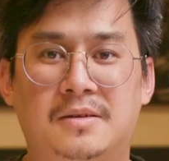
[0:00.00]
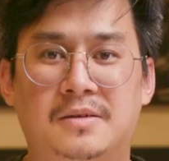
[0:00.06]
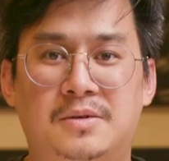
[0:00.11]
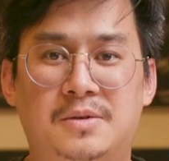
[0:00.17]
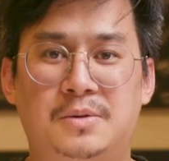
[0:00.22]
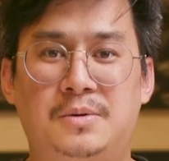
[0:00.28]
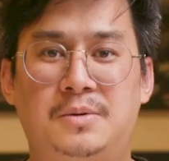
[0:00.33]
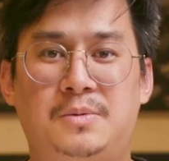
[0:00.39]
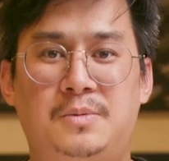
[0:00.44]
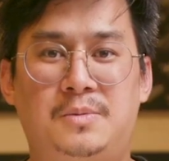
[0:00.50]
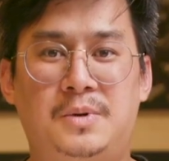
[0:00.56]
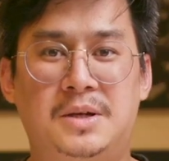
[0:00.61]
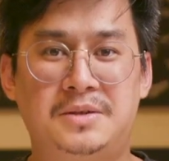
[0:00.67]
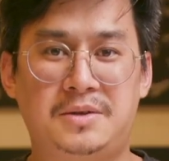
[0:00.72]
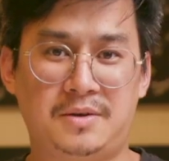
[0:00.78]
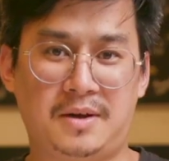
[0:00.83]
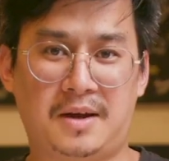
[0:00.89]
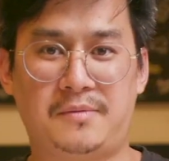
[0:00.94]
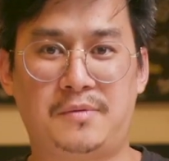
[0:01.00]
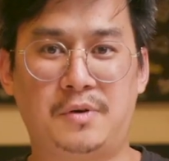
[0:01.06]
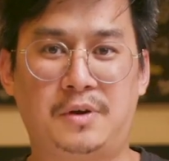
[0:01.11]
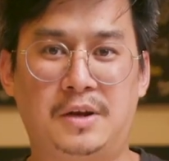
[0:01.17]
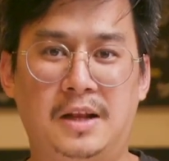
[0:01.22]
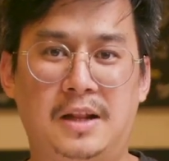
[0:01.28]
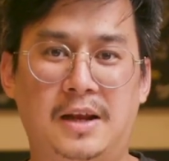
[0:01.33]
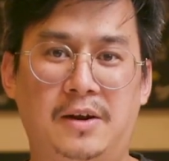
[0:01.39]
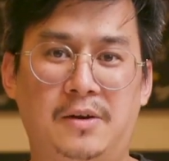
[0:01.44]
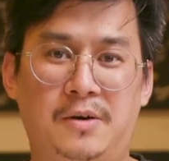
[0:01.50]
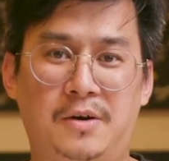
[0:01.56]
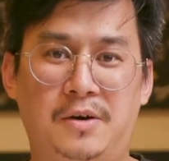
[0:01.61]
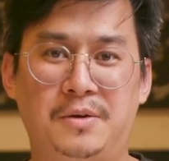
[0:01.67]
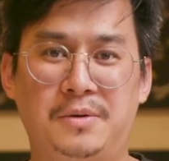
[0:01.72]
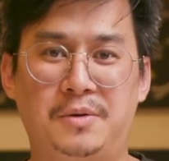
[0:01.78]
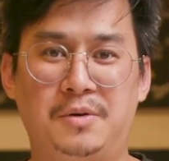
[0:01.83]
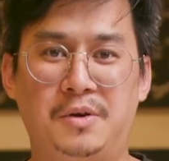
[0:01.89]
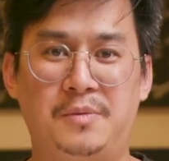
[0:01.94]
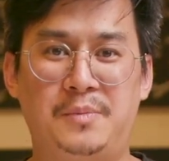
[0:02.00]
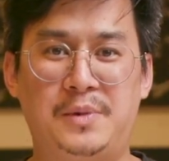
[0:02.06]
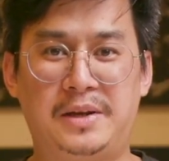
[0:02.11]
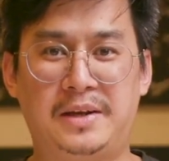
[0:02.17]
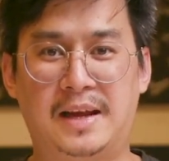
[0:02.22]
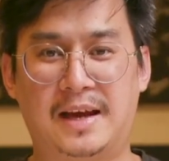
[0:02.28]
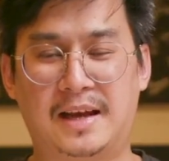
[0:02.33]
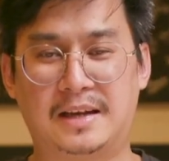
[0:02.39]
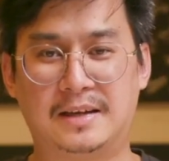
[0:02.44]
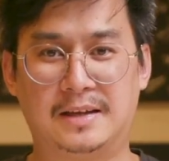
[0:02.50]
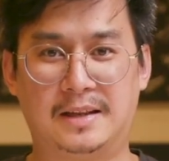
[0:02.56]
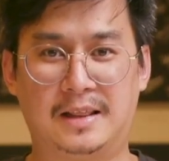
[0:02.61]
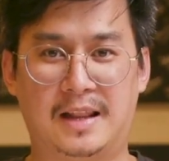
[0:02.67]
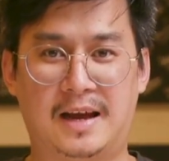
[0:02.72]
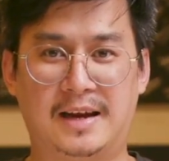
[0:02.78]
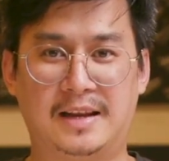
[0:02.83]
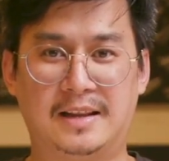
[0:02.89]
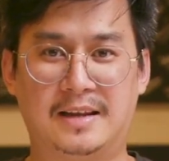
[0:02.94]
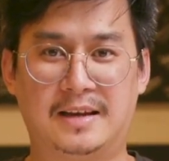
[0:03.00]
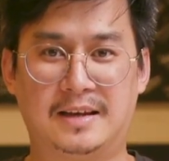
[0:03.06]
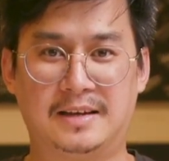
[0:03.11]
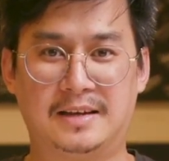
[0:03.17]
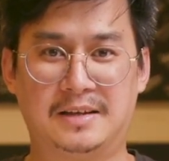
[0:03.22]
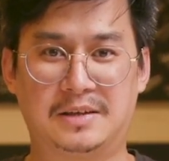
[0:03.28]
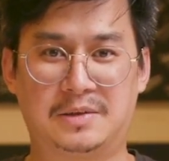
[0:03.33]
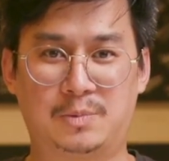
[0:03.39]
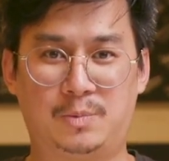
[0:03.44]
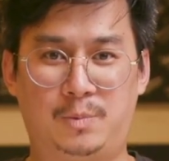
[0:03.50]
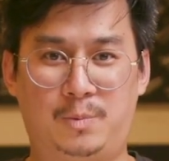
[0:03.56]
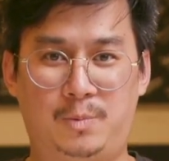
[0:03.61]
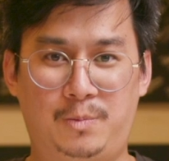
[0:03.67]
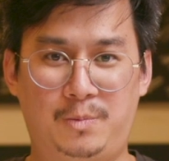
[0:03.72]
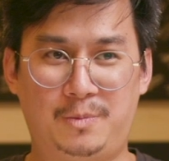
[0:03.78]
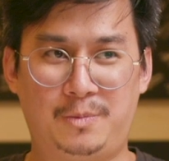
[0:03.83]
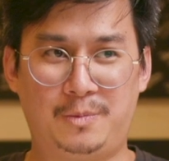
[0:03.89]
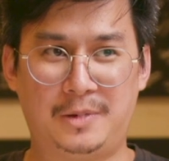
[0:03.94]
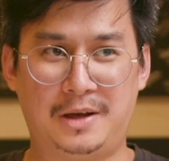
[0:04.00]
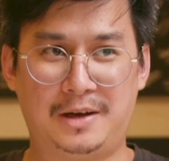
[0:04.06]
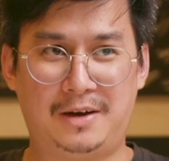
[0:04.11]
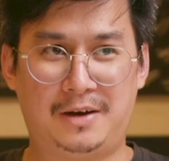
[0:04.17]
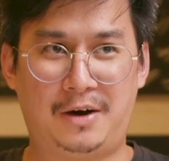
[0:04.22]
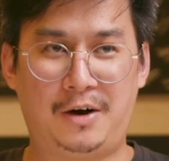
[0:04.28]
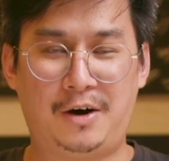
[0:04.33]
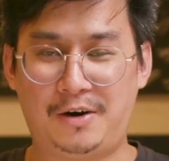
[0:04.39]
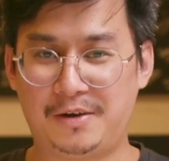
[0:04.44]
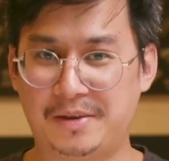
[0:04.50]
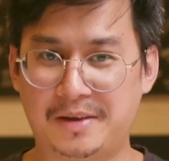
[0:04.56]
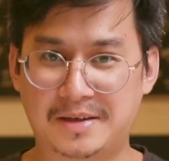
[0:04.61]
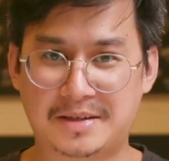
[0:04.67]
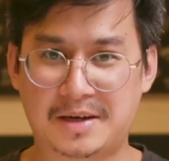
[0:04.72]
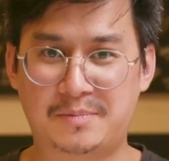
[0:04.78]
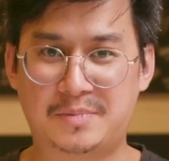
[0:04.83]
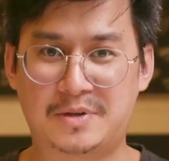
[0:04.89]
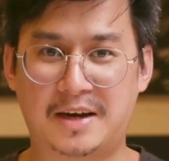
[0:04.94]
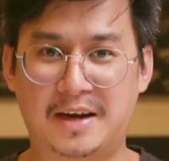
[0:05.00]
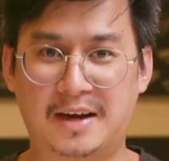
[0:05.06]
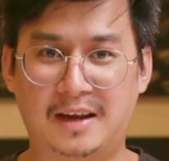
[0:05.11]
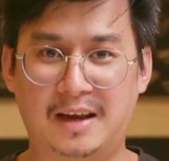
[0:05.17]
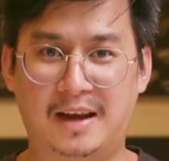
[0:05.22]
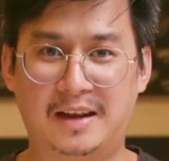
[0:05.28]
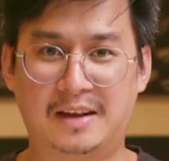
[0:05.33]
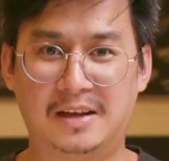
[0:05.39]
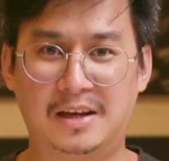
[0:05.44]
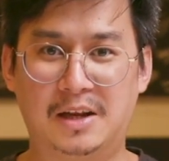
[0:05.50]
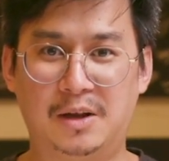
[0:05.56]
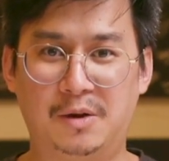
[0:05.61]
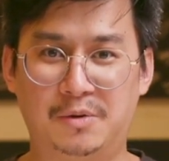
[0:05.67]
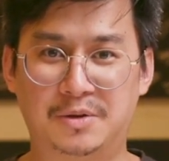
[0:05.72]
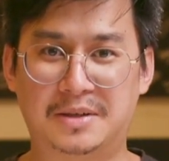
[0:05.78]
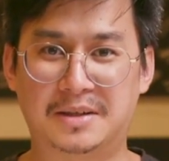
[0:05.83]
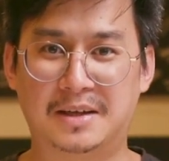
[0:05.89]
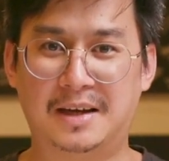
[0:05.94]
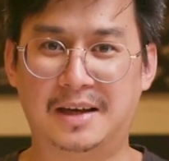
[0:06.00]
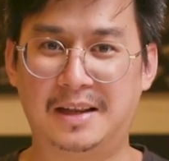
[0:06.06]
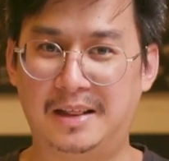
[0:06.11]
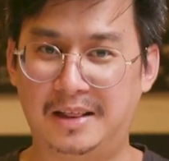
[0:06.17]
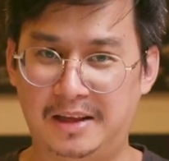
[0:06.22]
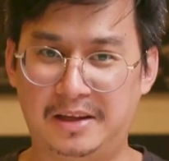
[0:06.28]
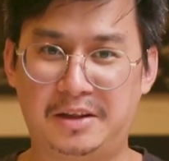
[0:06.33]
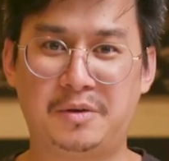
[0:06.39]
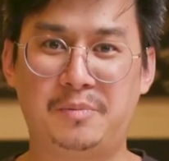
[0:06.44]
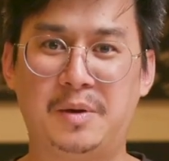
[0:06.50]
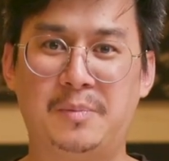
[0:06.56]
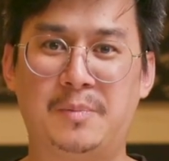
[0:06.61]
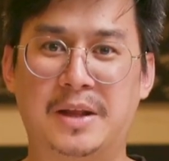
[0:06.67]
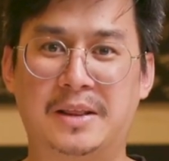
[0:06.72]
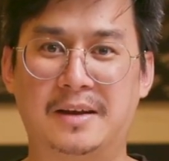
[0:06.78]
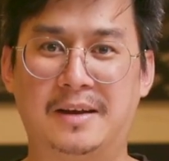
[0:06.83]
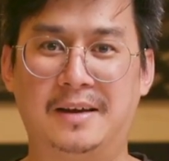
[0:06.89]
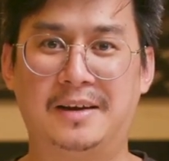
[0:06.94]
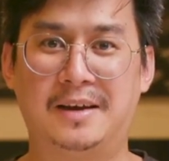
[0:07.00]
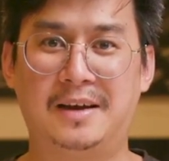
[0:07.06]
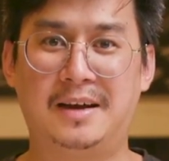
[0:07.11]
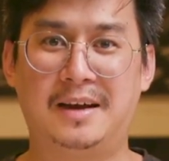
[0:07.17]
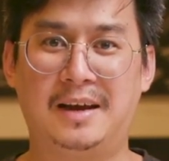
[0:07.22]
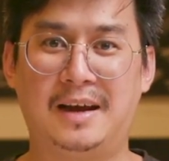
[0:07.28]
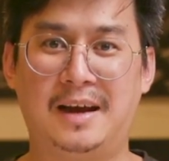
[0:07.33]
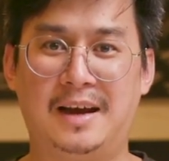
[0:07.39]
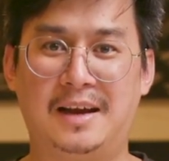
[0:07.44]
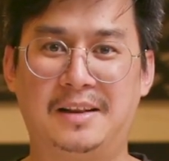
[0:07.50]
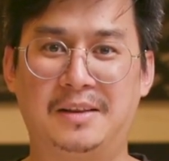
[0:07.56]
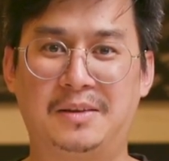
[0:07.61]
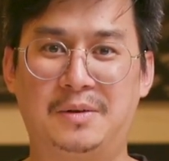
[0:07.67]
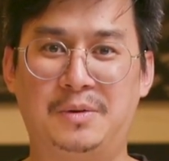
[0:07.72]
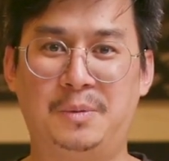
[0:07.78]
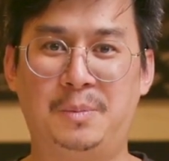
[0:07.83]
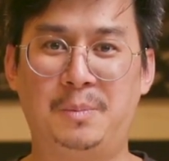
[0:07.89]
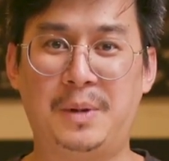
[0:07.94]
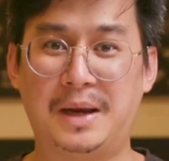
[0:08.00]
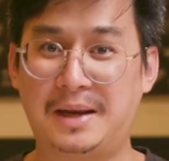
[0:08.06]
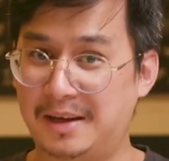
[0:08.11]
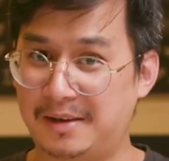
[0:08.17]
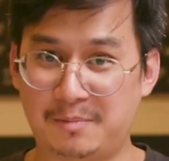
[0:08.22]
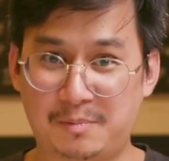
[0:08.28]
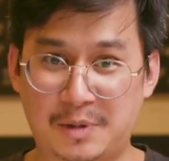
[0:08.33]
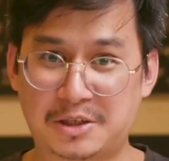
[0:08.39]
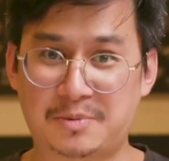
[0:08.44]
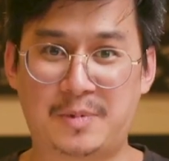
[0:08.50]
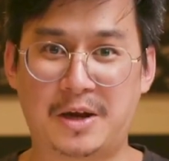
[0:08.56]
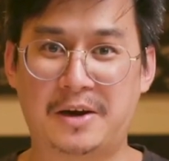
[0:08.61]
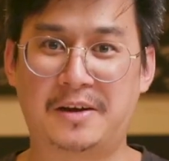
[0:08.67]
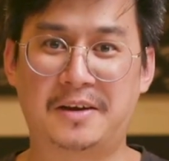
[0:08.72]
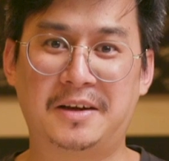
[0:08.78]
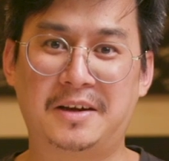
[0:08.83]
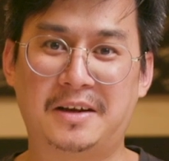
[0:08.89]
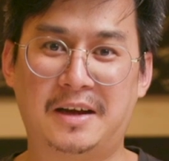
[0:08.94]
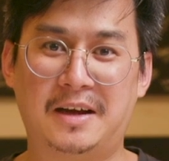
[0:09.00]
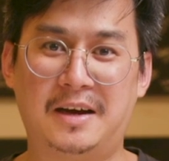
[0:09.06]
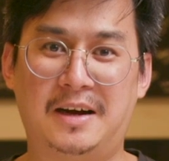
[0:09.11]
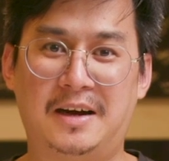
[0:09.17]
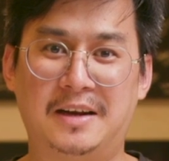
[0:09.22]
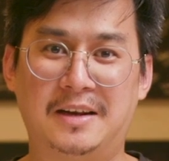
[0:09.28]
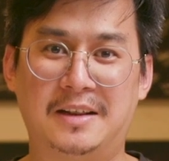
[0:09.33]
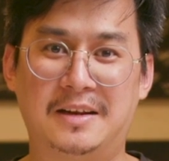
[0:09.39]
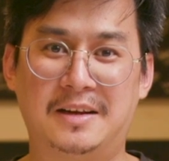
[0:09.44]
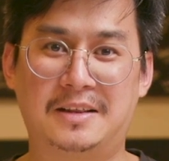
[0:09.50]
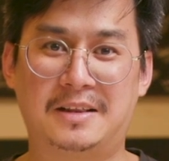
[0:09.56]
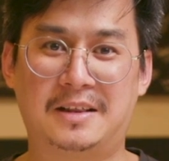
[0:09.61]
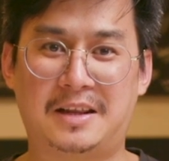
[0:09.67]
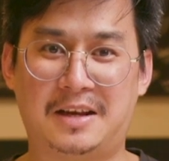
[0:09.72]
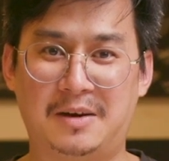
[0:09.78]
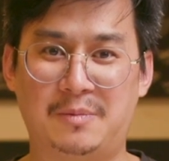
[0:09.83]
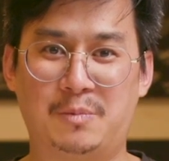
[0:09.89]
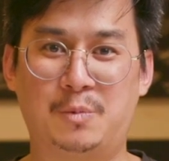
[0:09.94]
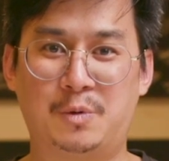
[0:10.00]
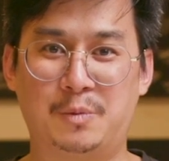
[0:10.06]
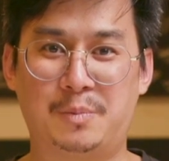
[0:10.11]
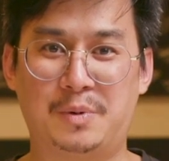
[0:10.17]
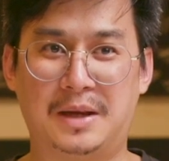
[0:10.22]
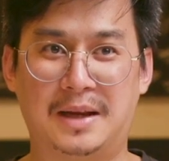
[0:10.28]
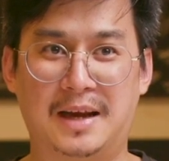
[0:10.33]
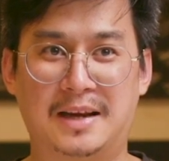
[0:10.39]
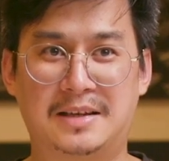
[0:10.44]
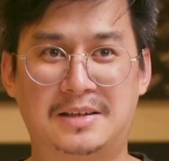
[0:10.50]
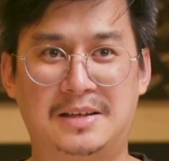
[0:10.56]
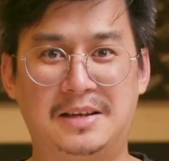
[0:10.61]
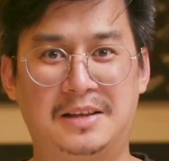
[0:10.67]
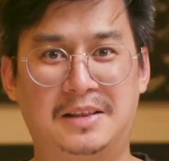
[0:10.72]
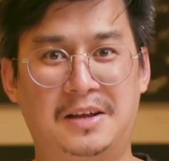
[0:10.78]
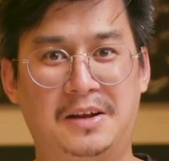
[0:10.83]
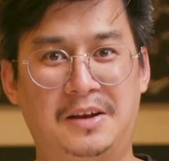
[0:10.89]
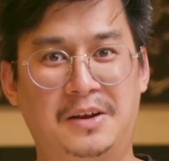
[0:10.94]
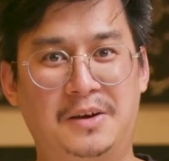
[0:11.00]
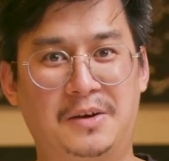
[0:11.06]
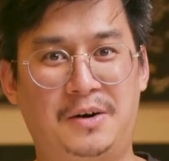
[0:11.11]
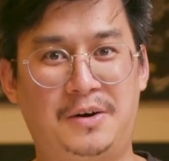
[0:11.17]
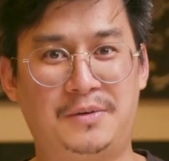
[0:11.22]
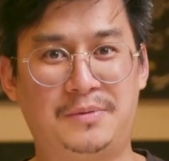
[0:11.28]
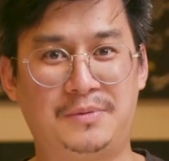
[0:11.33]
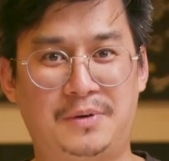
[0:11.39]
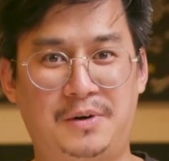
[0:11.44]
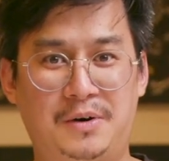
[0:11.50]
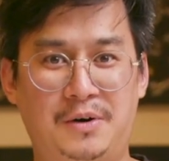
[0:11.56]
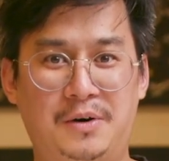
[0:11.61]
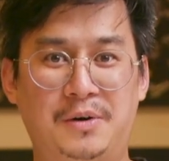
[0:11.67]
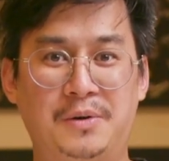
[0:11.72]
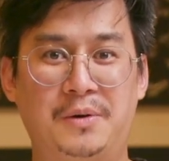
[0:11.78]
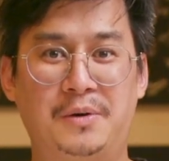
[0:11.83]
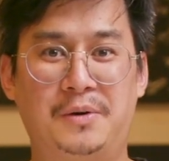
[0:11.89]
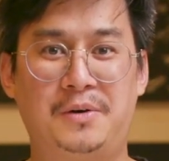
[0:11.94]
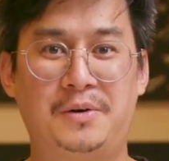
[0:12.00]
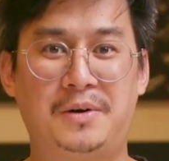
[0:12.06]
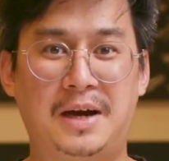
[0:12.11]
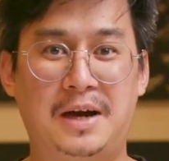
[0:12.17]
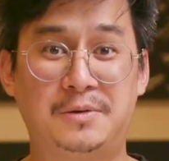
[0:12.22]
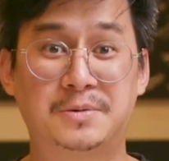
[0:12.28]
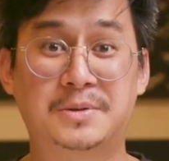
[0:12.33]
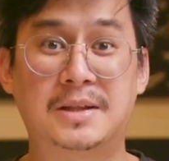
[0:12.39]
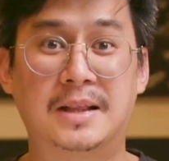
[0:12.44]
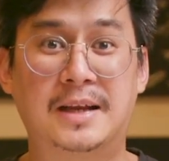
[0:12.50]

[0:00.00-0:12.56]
So once you have your key light on, you immediately get a light that is on the subject and it looks a little bit better. And to make it much better, the tip would be actually turning off all your house